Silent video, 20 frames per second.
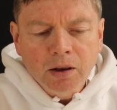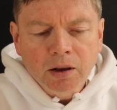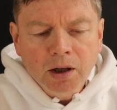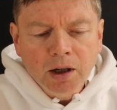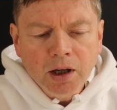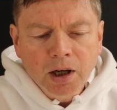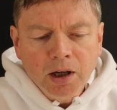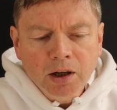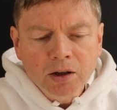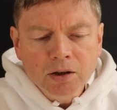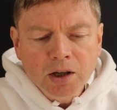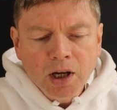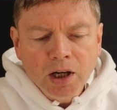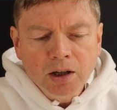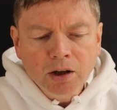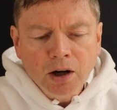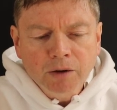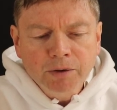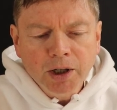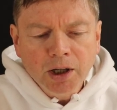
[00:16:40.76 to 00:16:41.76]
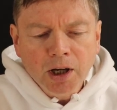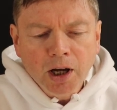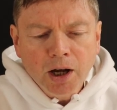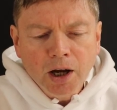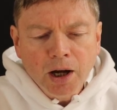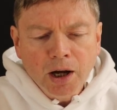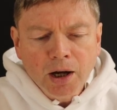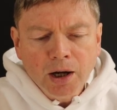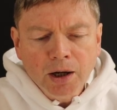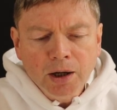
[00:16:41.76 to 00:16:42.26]
The king sent off a
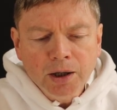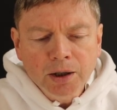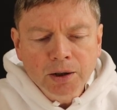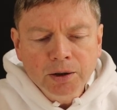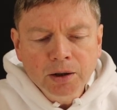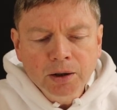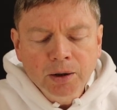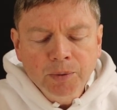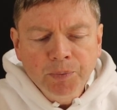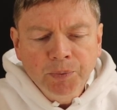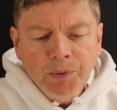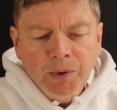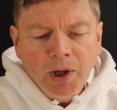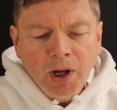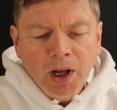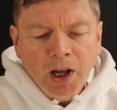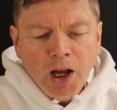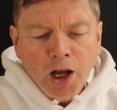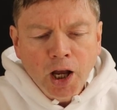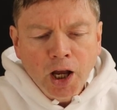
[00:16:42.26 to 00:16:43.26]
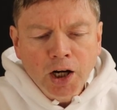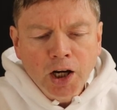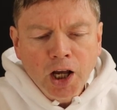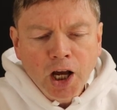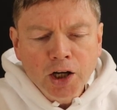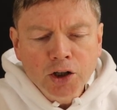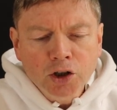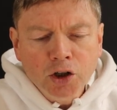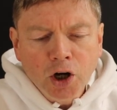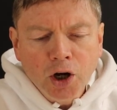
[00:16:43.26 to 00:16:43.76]
guard and
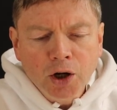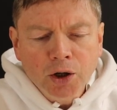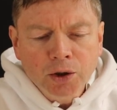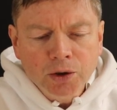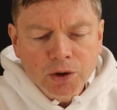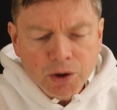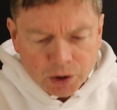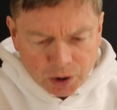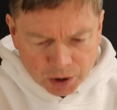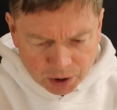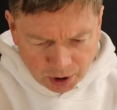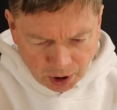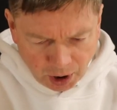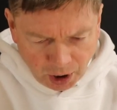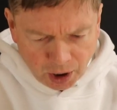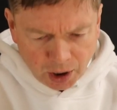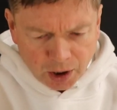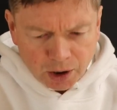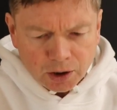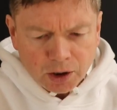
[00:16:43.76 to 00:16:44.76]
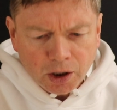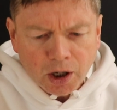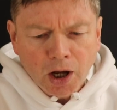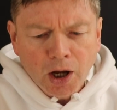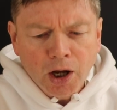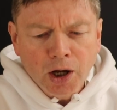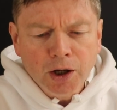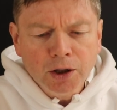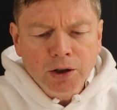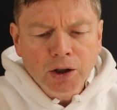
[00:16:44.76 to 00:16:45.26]
had John's head
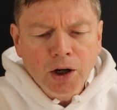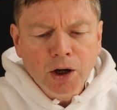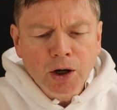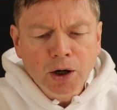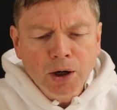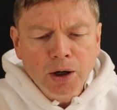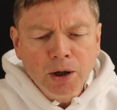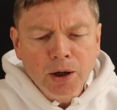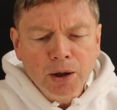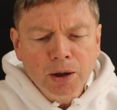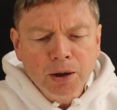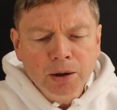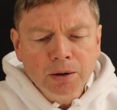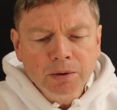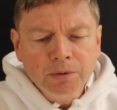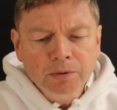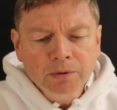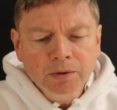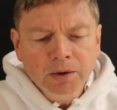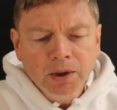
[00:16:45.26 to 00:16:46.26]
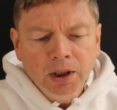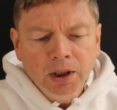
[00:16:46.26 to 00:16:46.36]
cut off.